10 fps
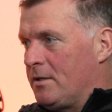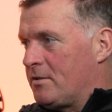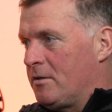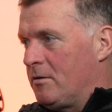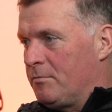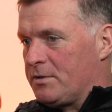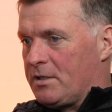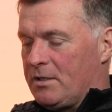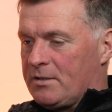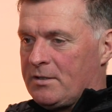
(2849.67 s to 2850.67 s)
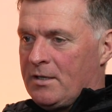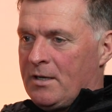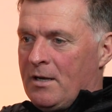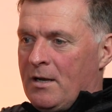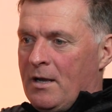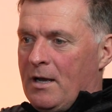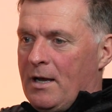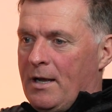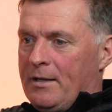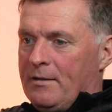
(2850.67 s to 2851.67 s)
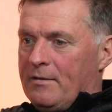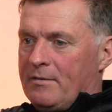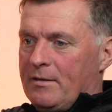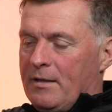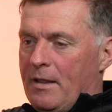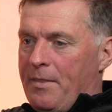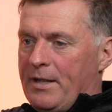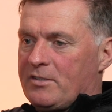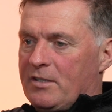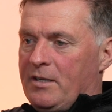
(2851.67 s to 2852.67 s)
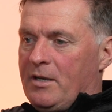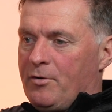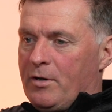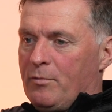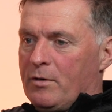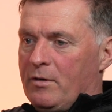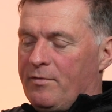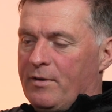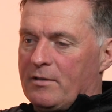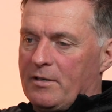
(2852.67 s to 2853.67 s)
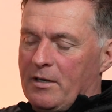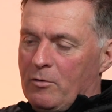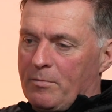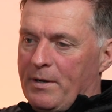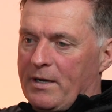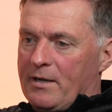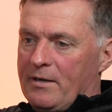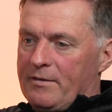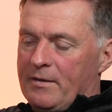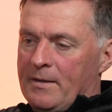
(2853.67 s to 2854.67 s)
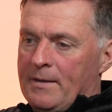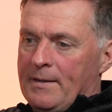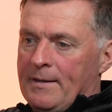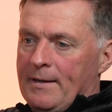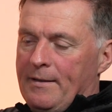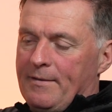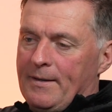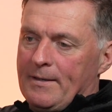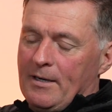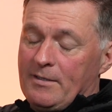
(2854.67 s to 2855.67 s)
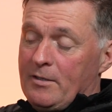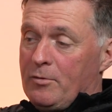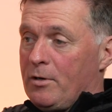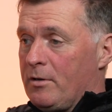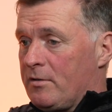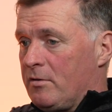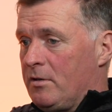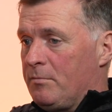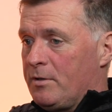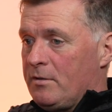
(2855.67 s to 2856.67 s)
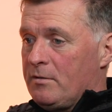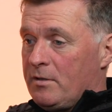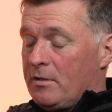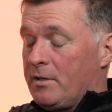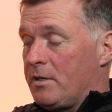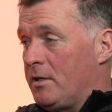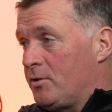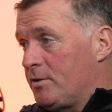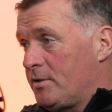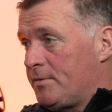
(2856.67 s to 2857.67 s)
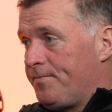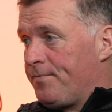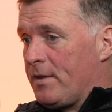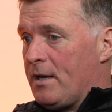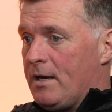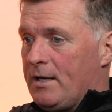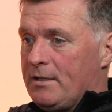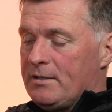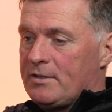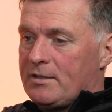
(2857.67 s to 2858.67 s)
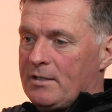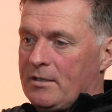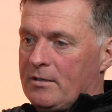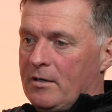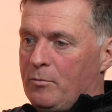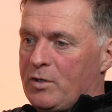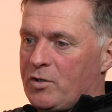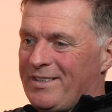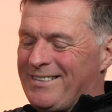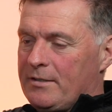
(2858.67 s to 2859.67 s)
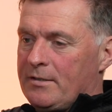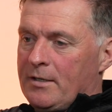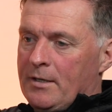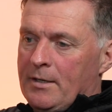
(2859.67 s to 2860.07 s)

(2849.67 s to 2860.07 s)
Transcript: It's not always the case. And that's an area where I felt, and I look back at and think, I didn't do it all the time, but I did it on occasions, and I wish I didn't.